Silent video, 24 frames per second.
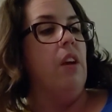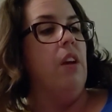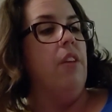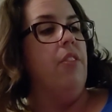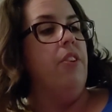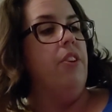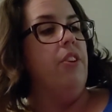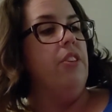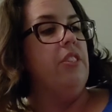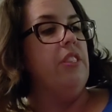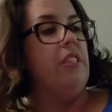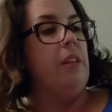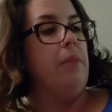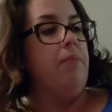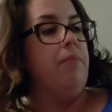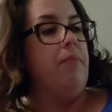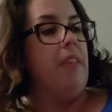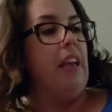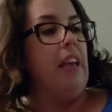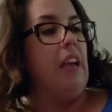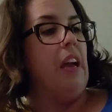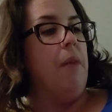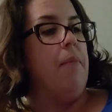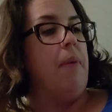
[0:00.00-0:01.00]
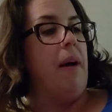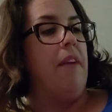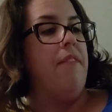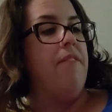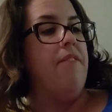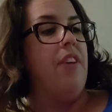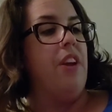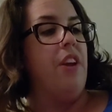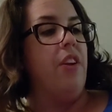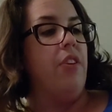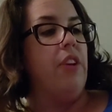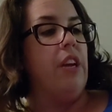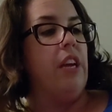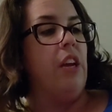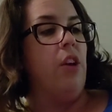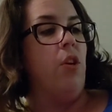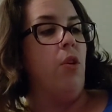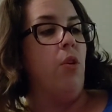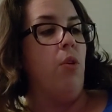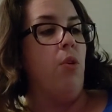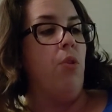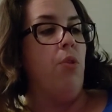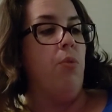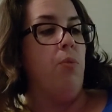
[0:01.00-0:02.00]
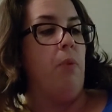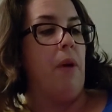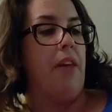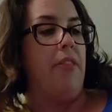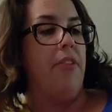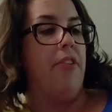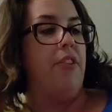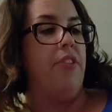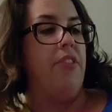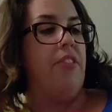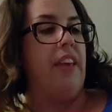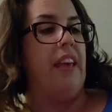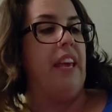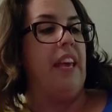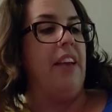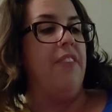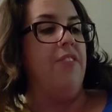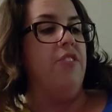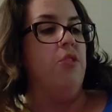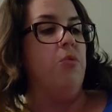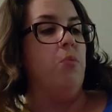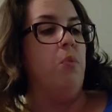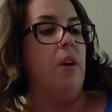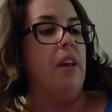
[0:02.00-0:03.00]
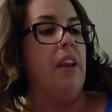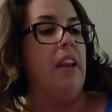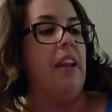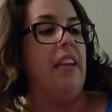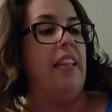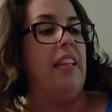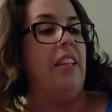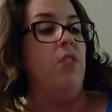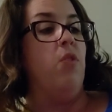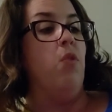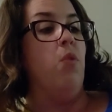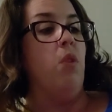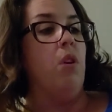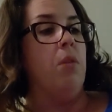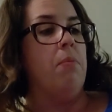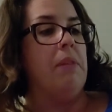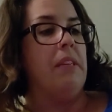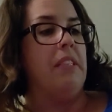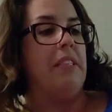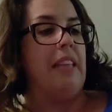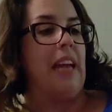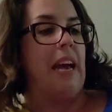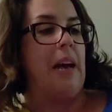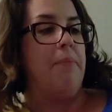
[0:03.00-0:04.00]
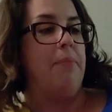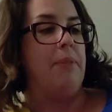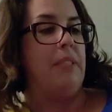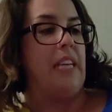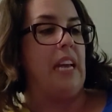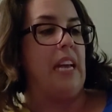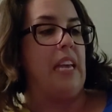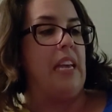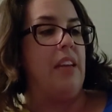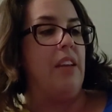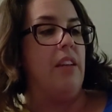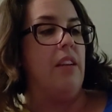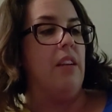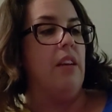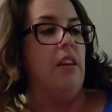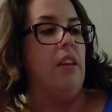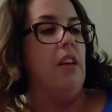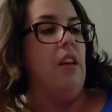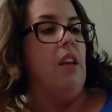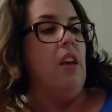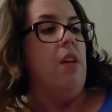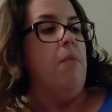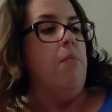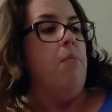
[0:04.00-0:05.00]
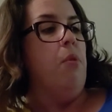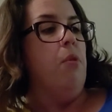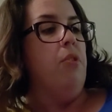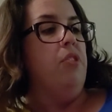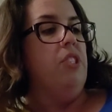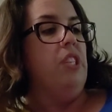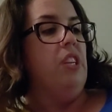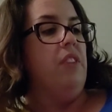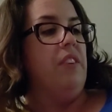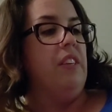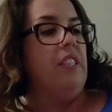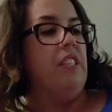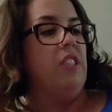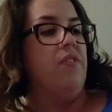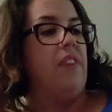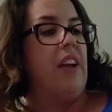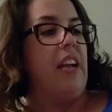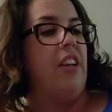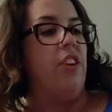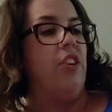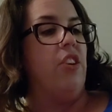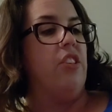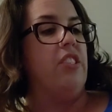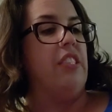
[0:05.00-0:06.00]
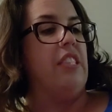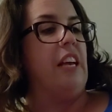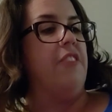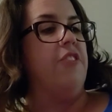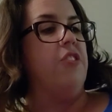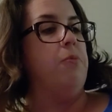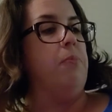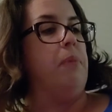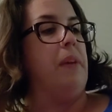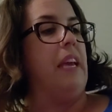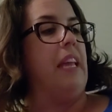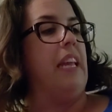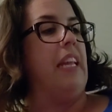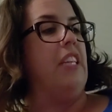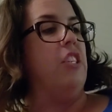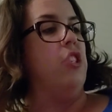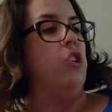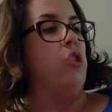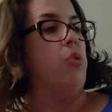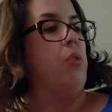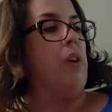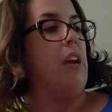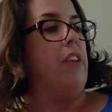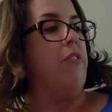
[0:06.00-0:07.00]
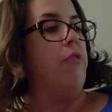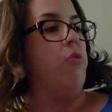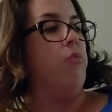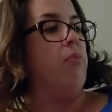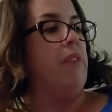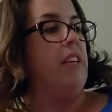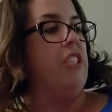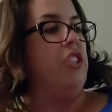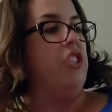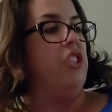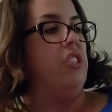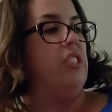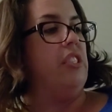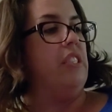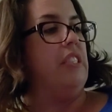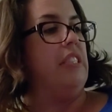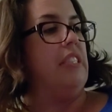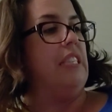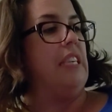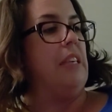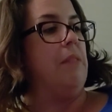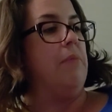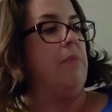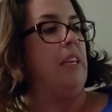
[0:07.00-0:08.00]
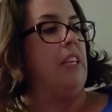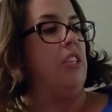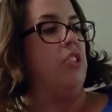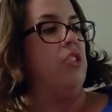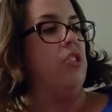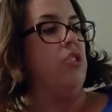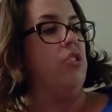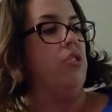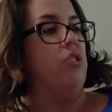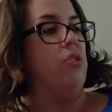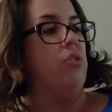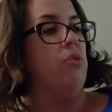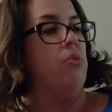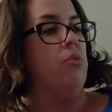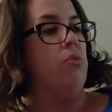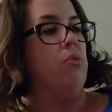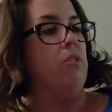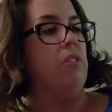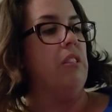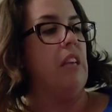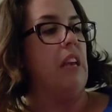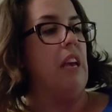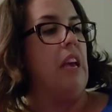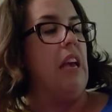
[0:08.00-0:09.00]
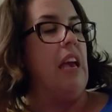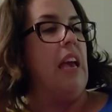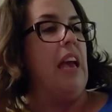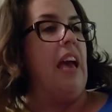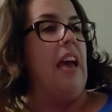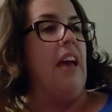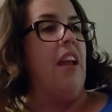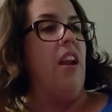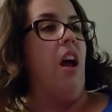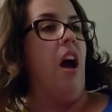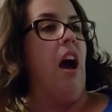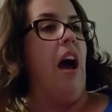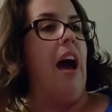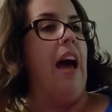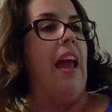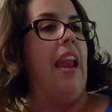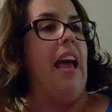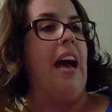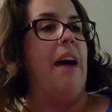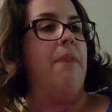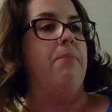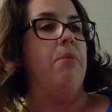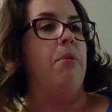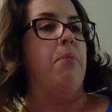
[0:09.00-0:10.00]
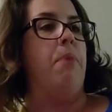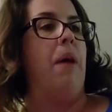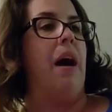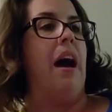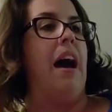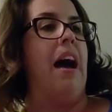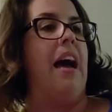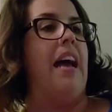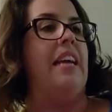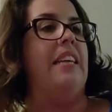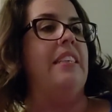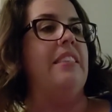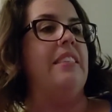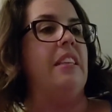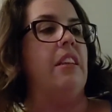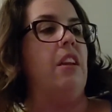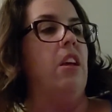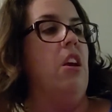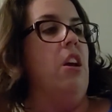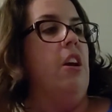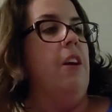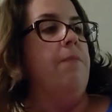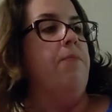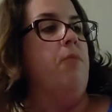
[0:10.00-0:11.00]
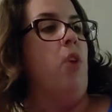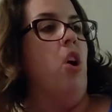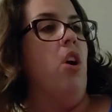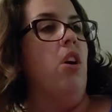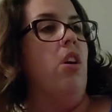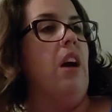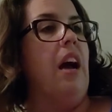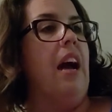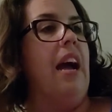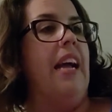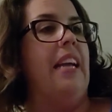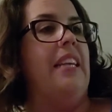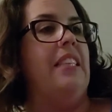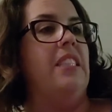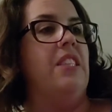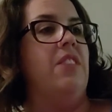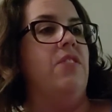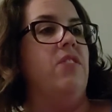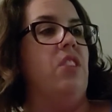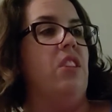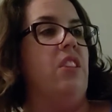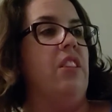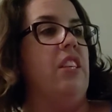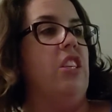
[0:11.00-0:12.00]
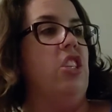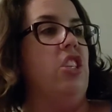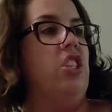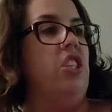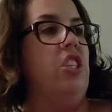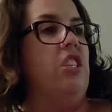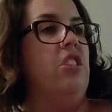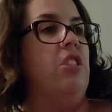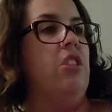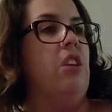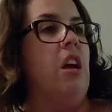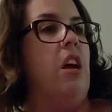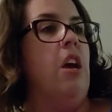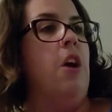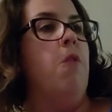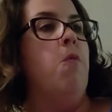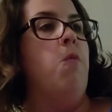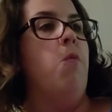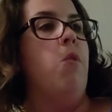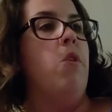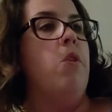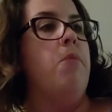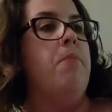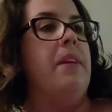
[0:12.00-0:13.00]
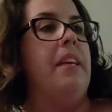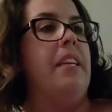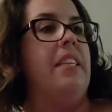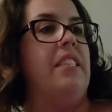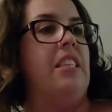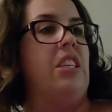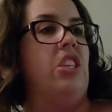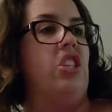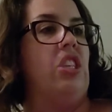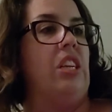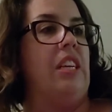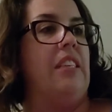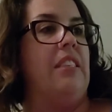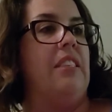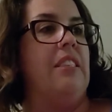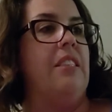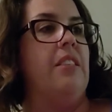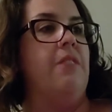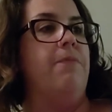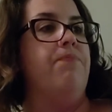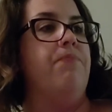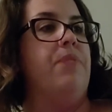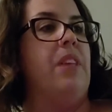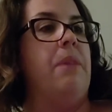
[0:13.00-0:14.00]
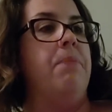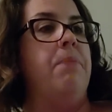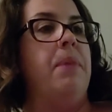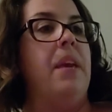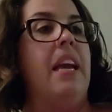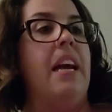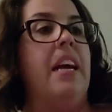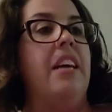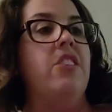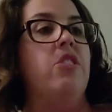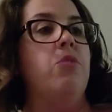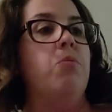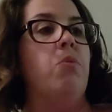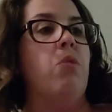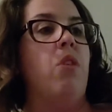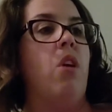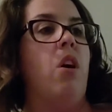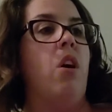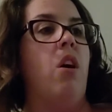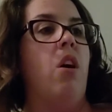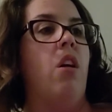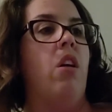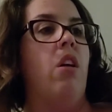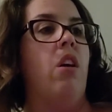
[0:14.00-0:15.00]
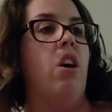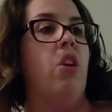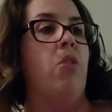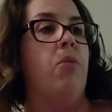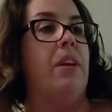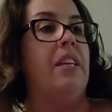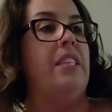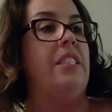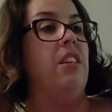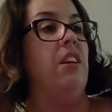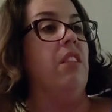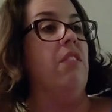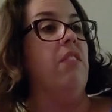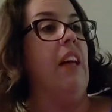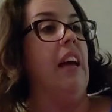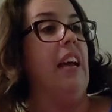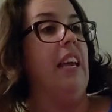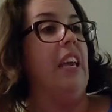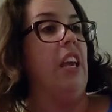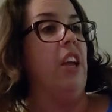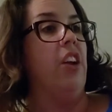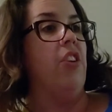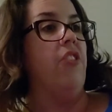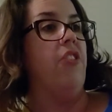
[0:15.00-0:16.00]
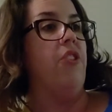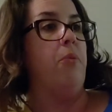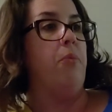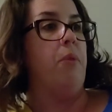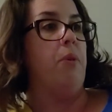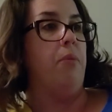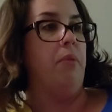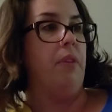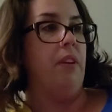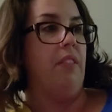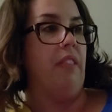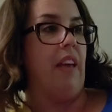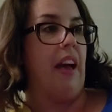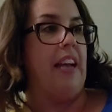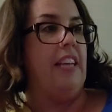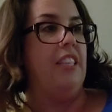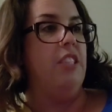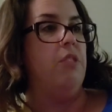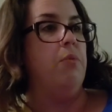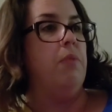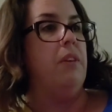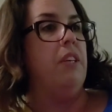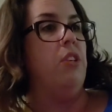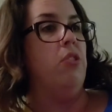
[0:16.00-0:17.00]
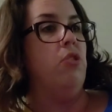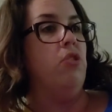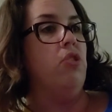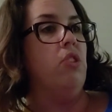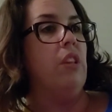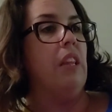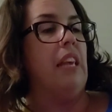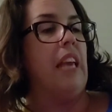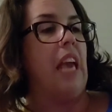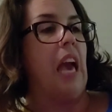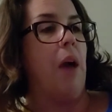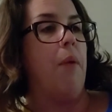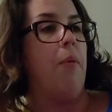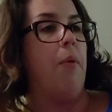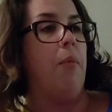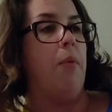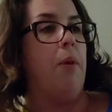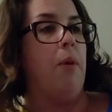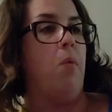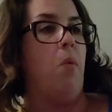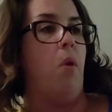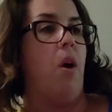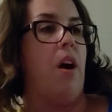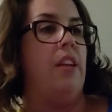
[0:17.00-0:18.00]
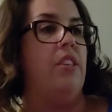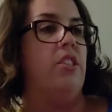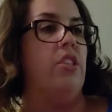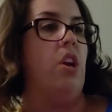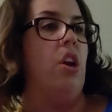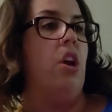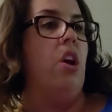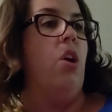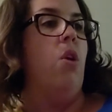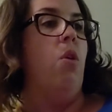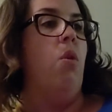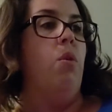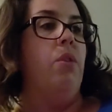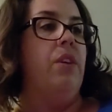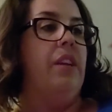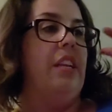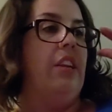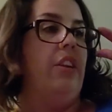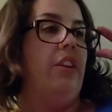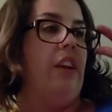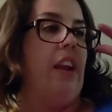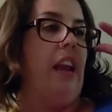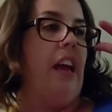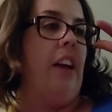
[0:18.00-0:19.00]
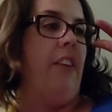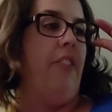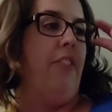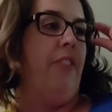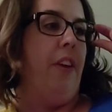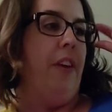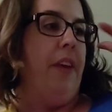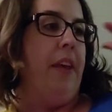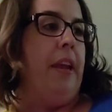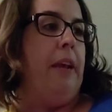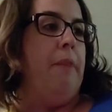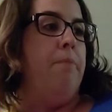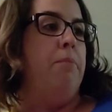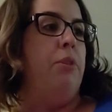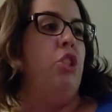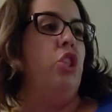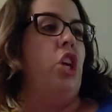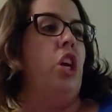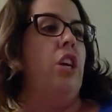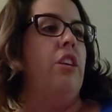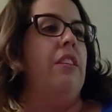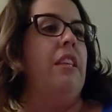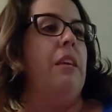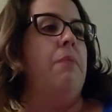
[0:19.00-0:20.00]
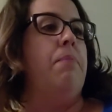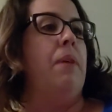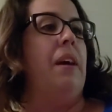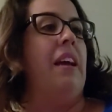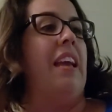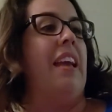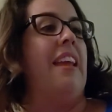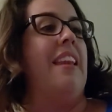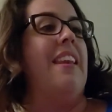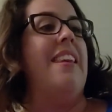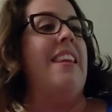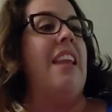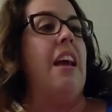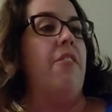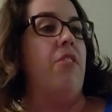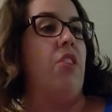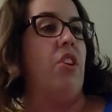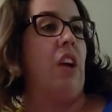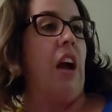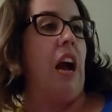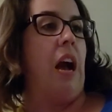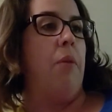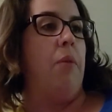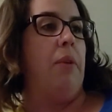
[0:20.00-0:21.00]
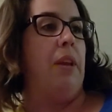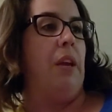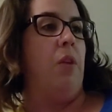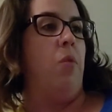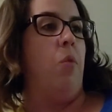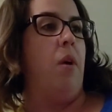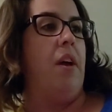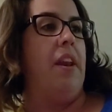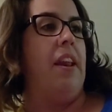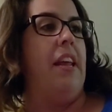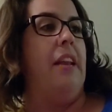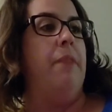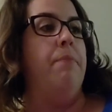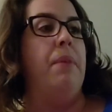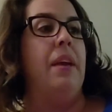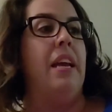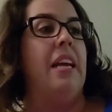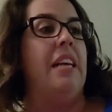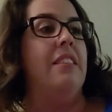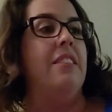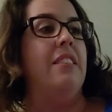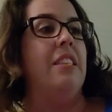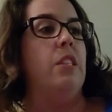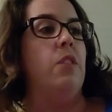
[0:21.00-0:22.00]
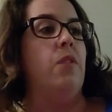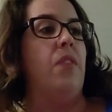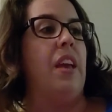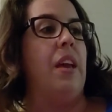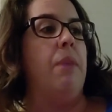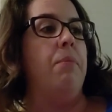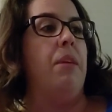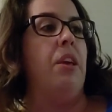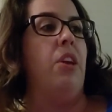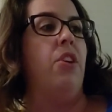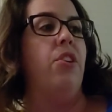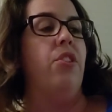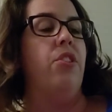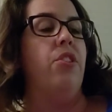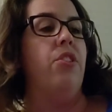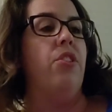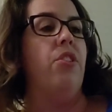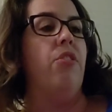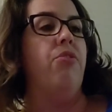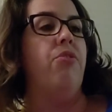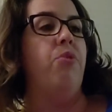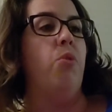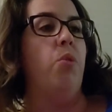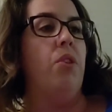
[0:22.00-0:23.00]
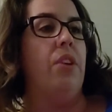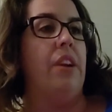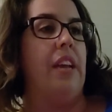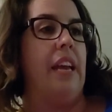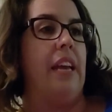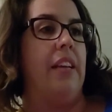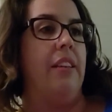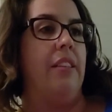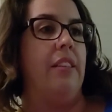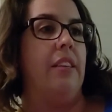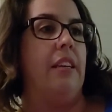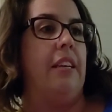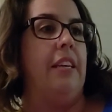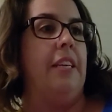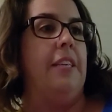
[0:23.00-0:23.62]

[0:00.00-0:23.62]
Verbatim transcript: There's something about very cold weather that gives one an enormous appetite. Most of us find ourselves beginning to crave rich, steaming stews and hot apple pies and all kinds of delicious warming dishes. And because we're all a great deal luckier than we realize, we usually get what we want or near enough. But Charlie Bucket never got what he wanted because his family couldn't afford it.